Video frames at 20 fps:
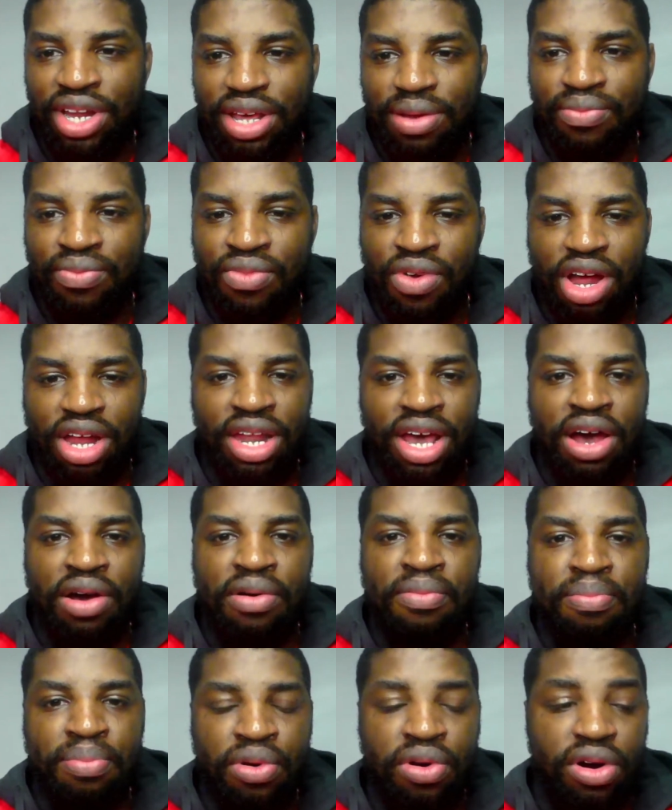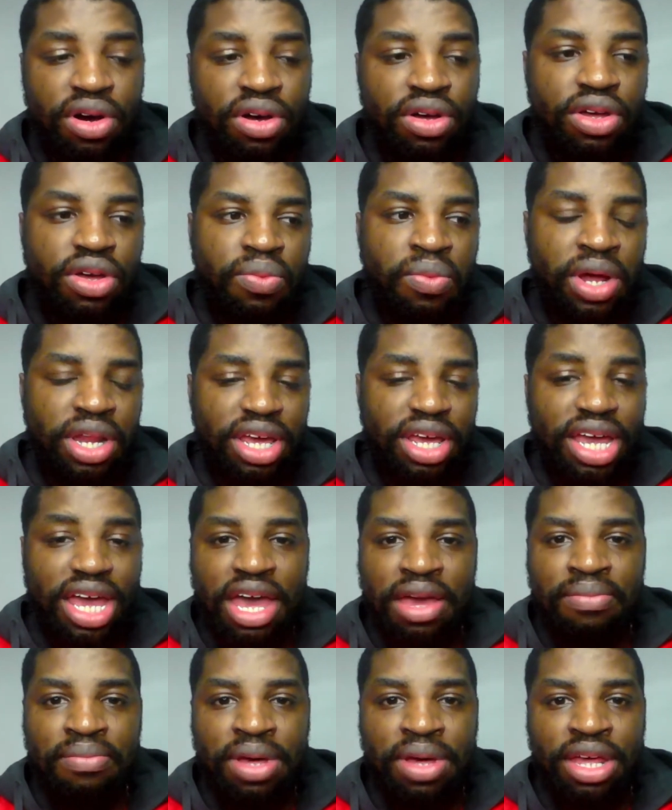him right now, but when he
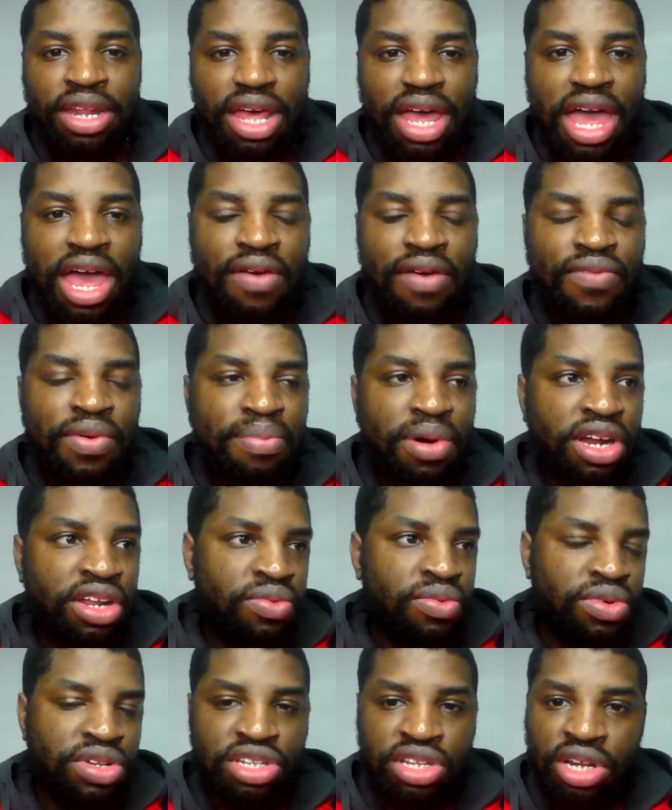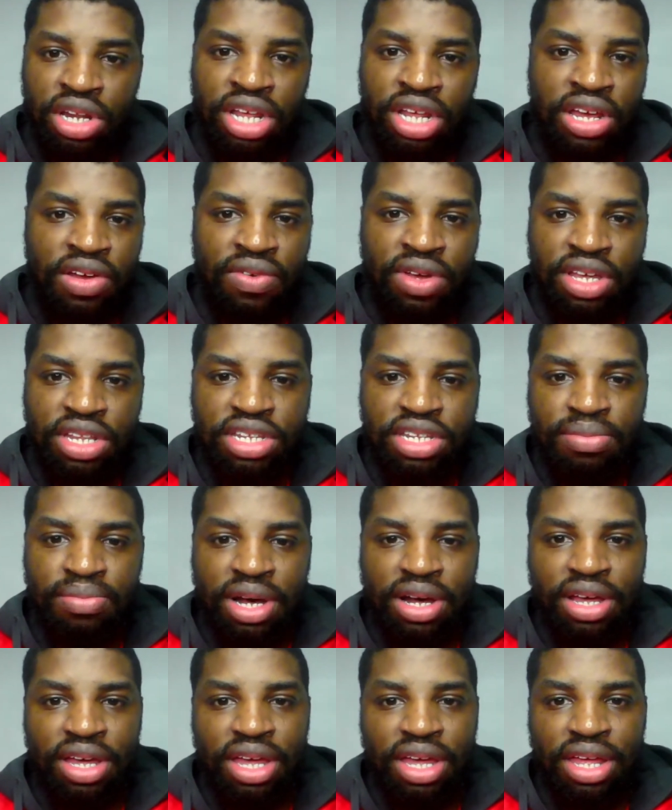came in, everybody was delirious
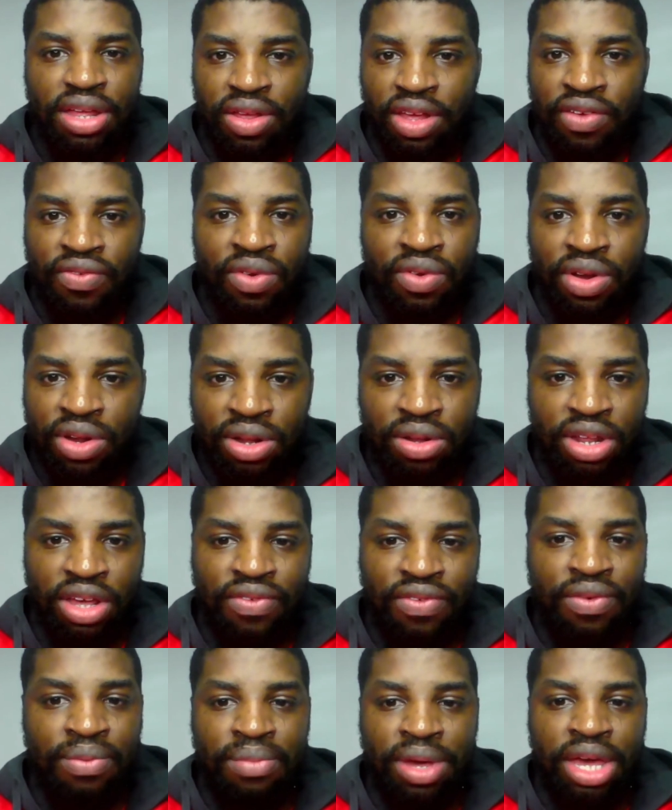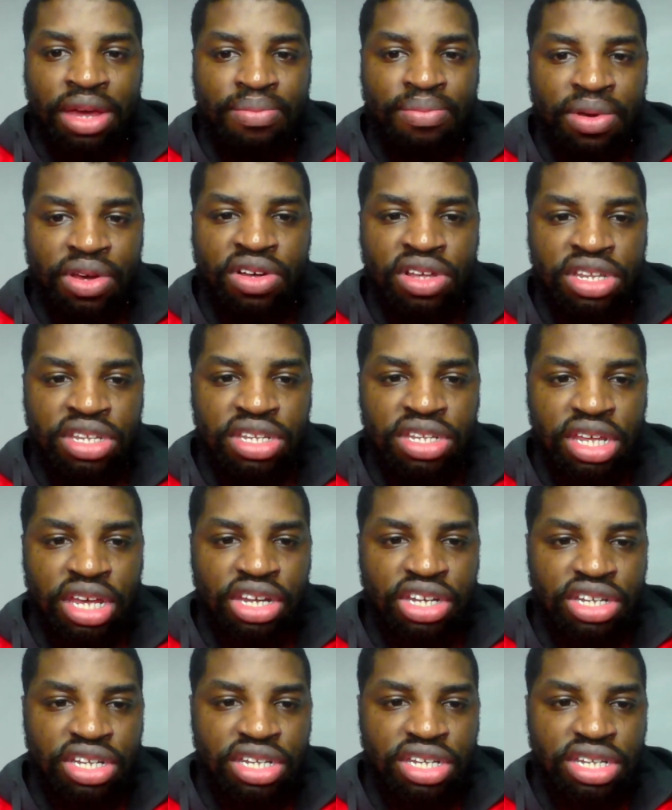about it, even me, because it
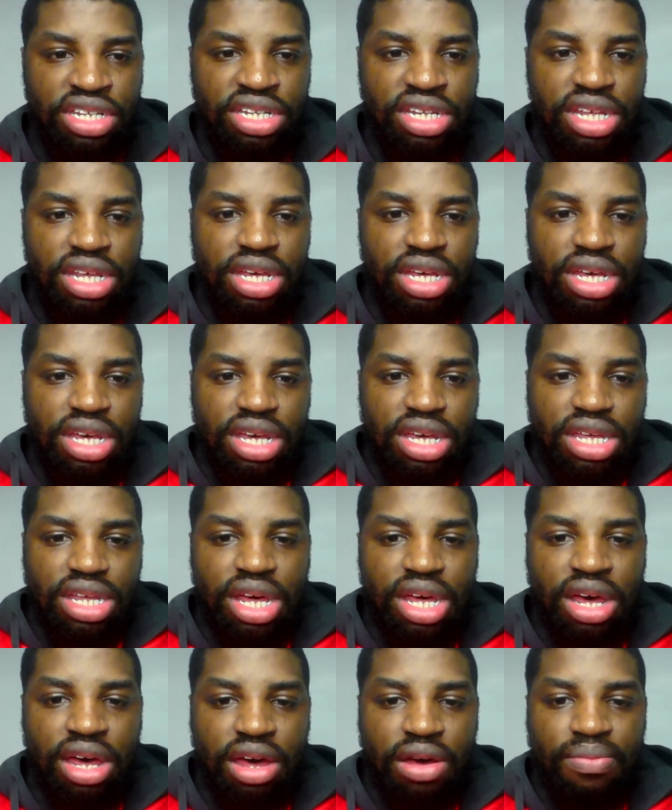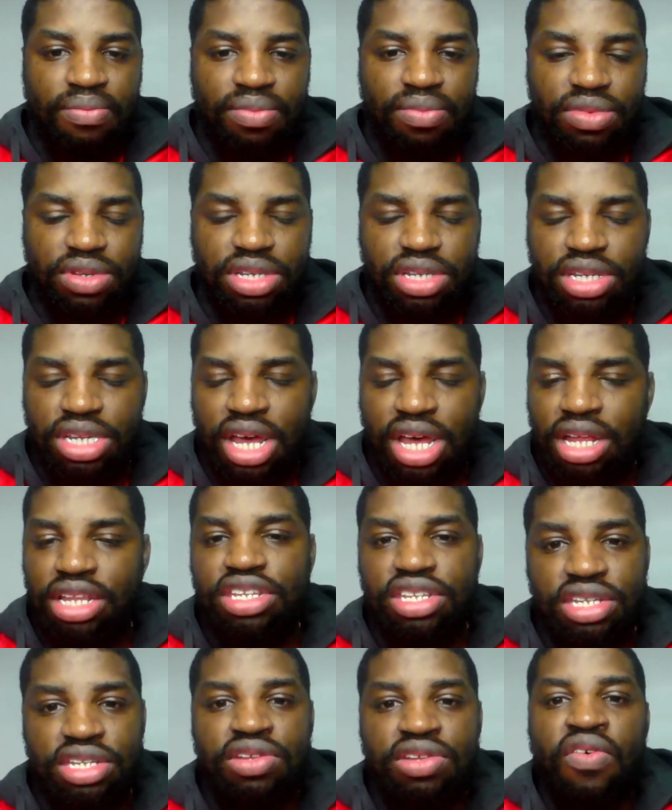just said
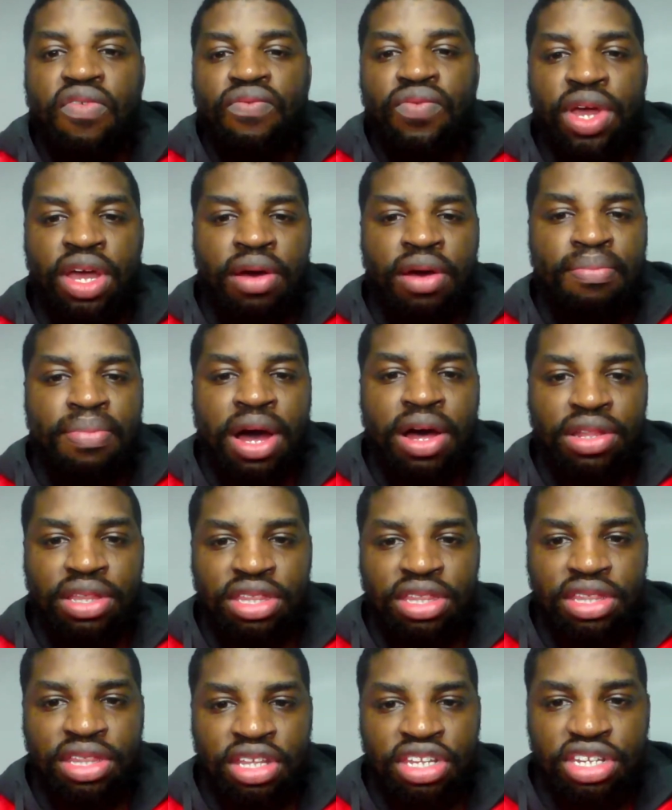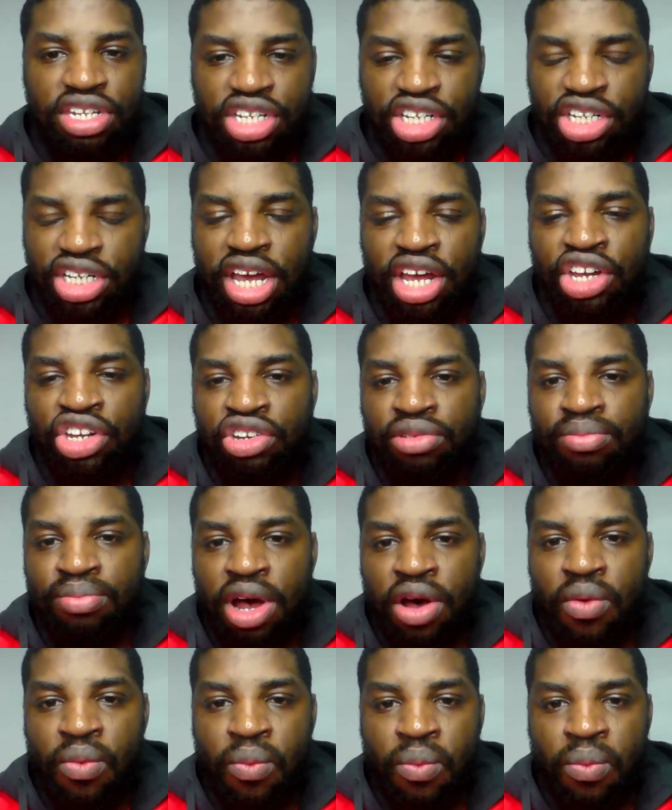something about this change,
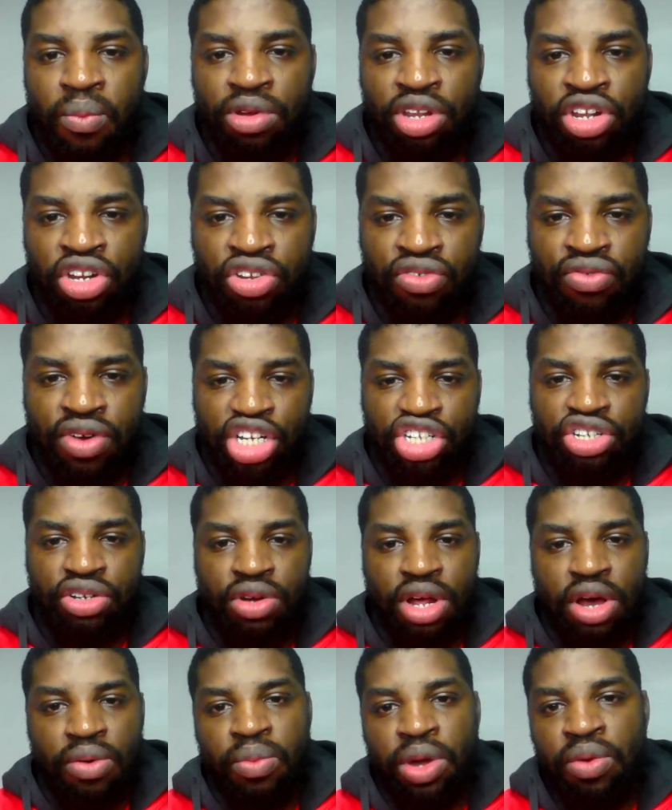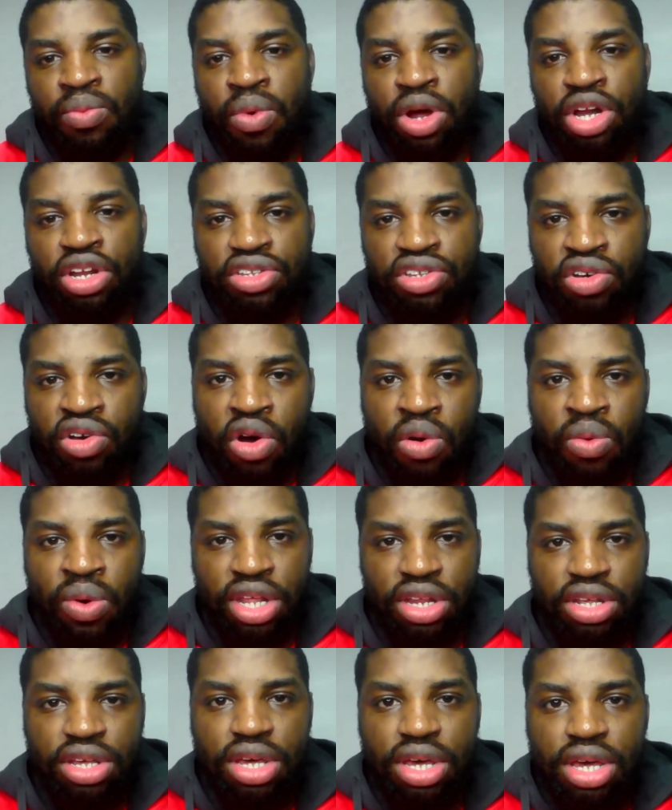about the direction that we wanted to go
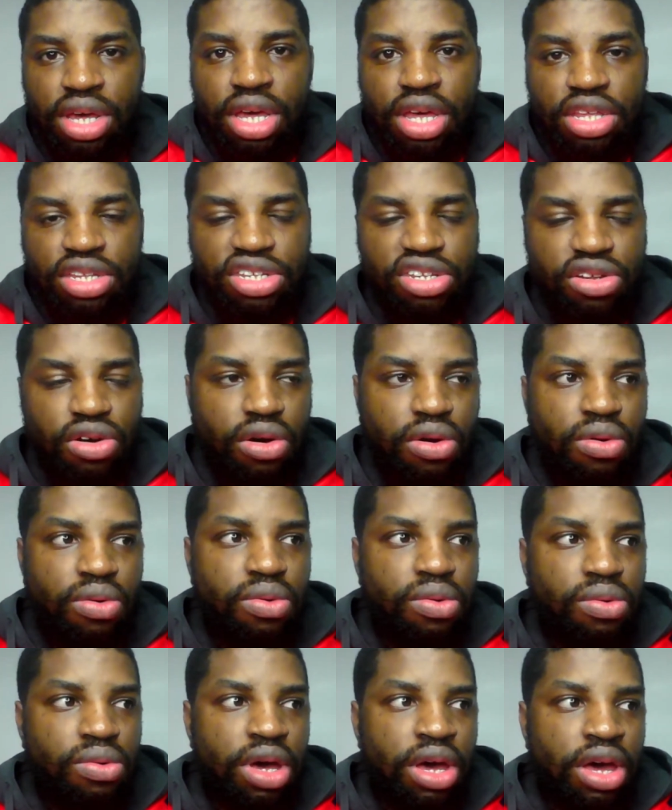in. So